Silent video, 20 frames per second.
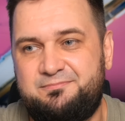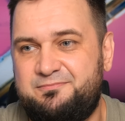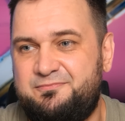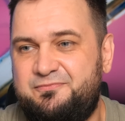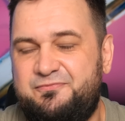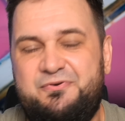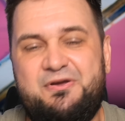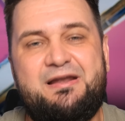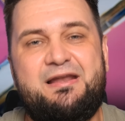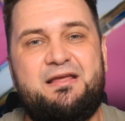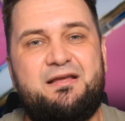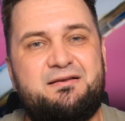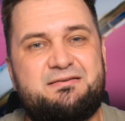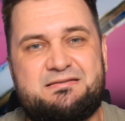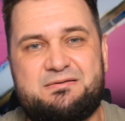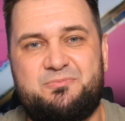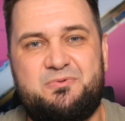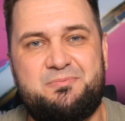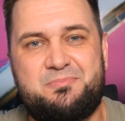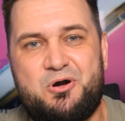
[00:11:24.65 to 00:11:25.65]
feeling
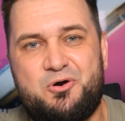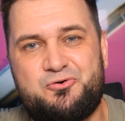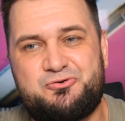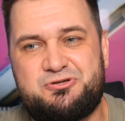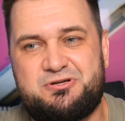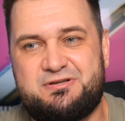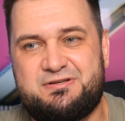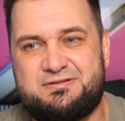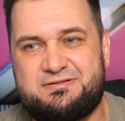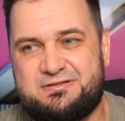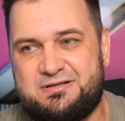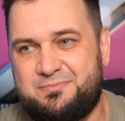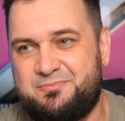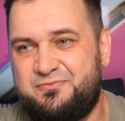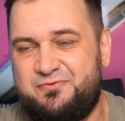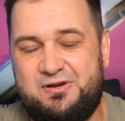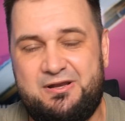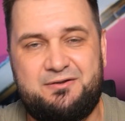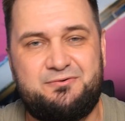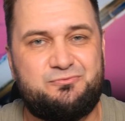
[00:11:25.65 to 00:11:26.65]
some emotions. I'm
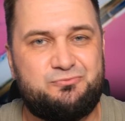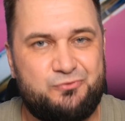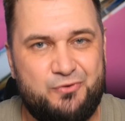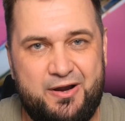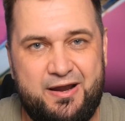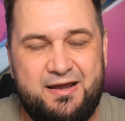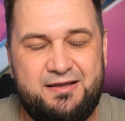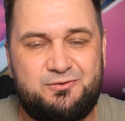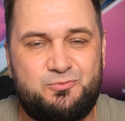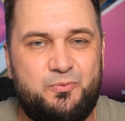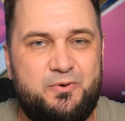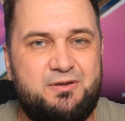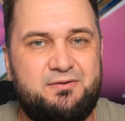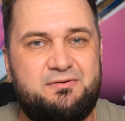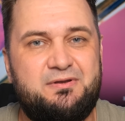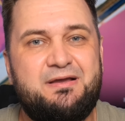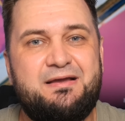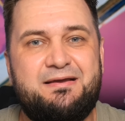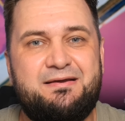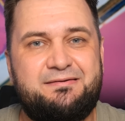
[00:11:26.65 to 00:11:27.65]
feeling great
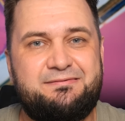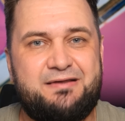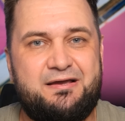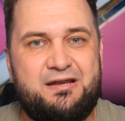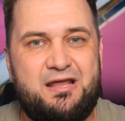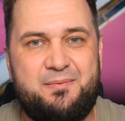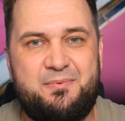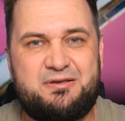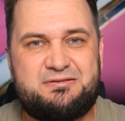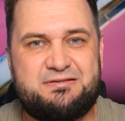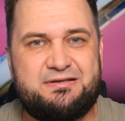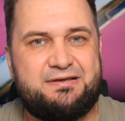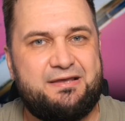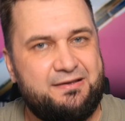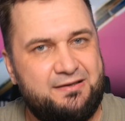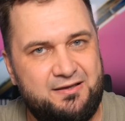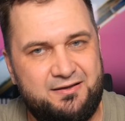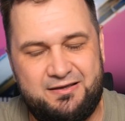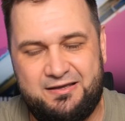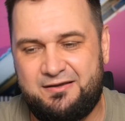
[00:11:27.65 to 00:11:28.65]
when dynamics are
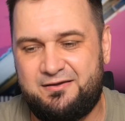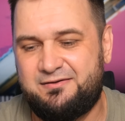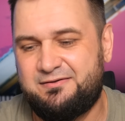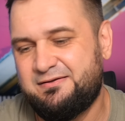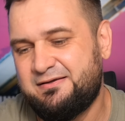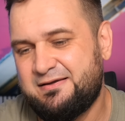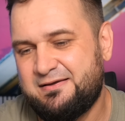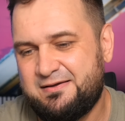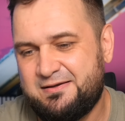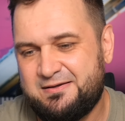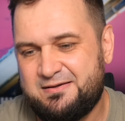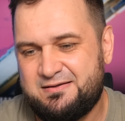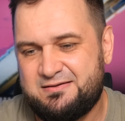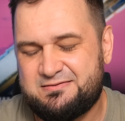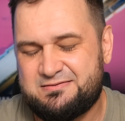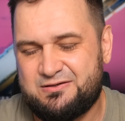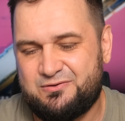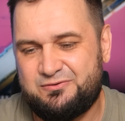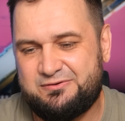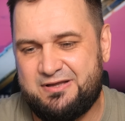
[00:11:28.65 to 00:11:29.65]
kicking in.
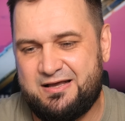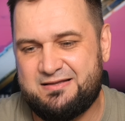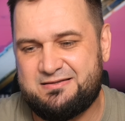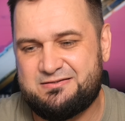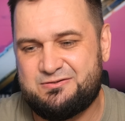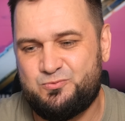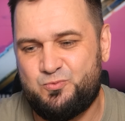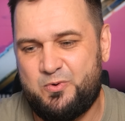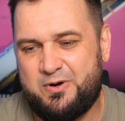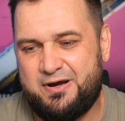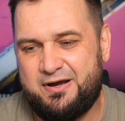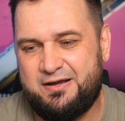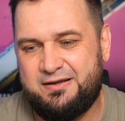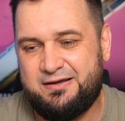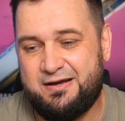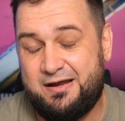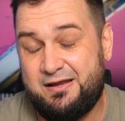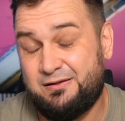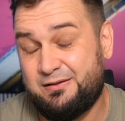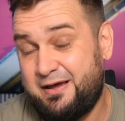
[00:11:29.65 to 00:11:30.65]
So that's why
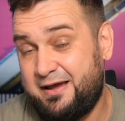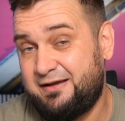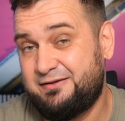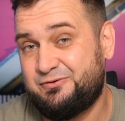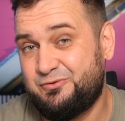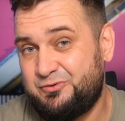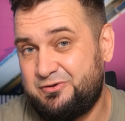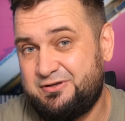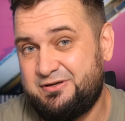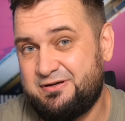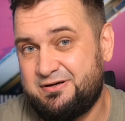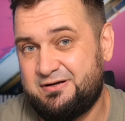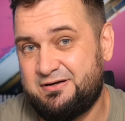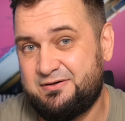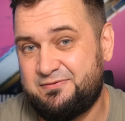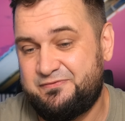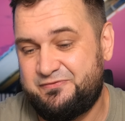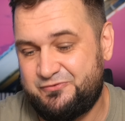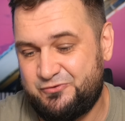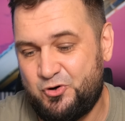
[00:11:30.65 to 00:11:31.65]
I like to hear
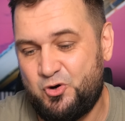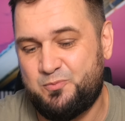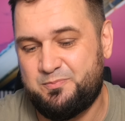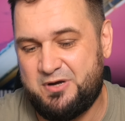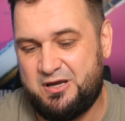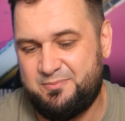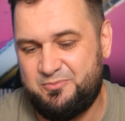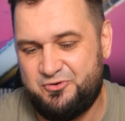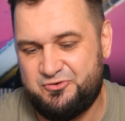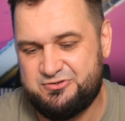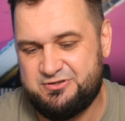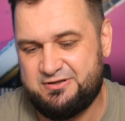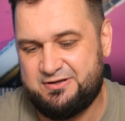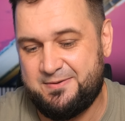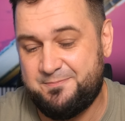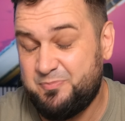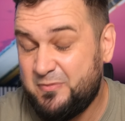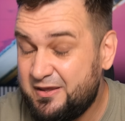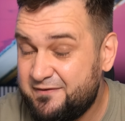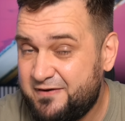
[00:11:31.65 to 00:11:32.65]
from my music.
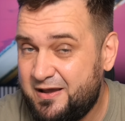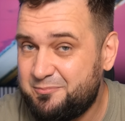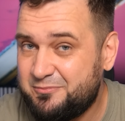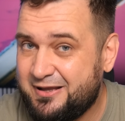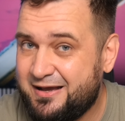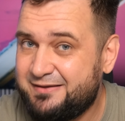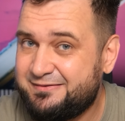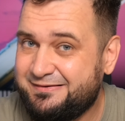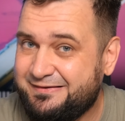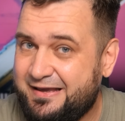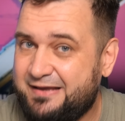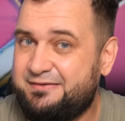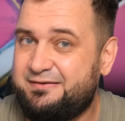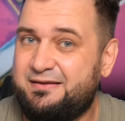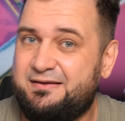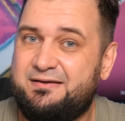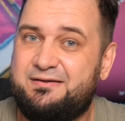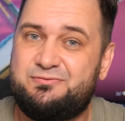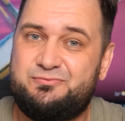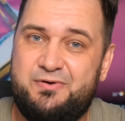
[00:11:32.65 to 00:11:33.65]
If I'm not
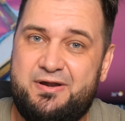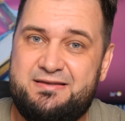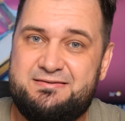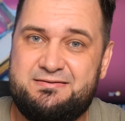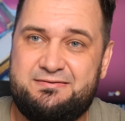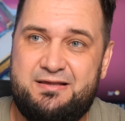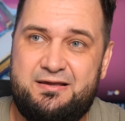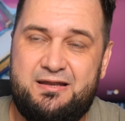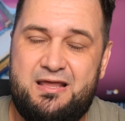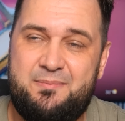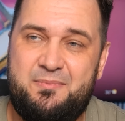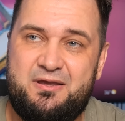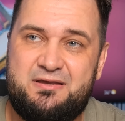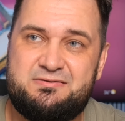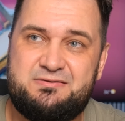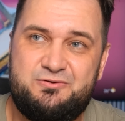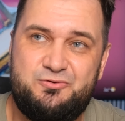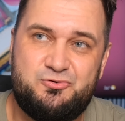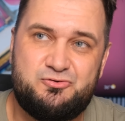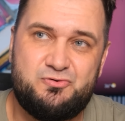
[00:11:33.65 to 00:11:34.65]
getting crazy
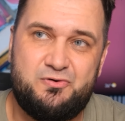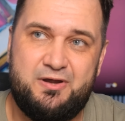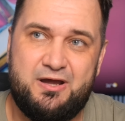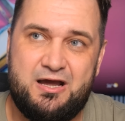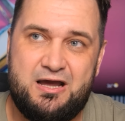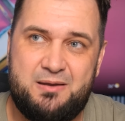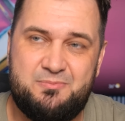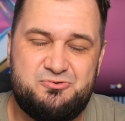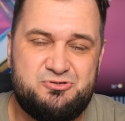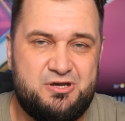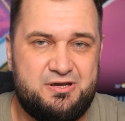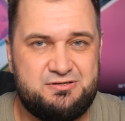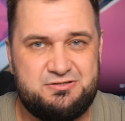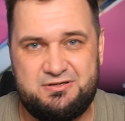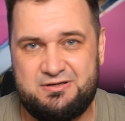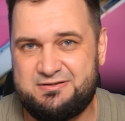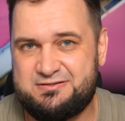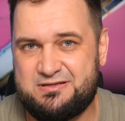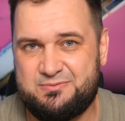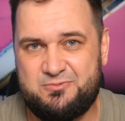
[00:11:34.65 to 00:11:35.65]
dynamics, usually I'm
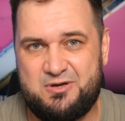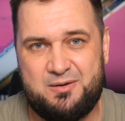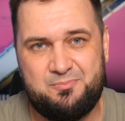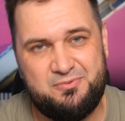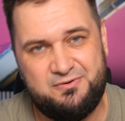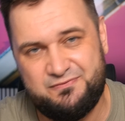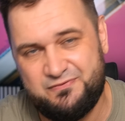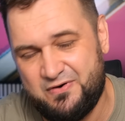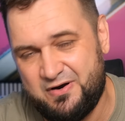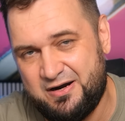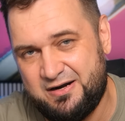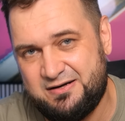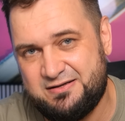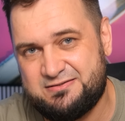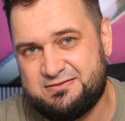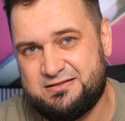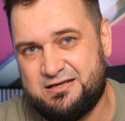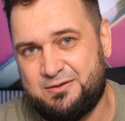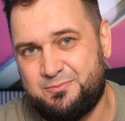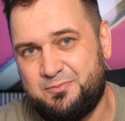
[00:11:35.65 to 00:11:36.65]
changing some amplifiers,
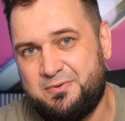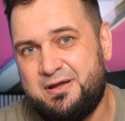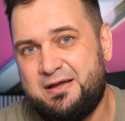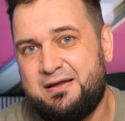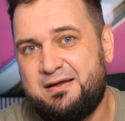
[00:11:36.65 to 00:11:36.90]
some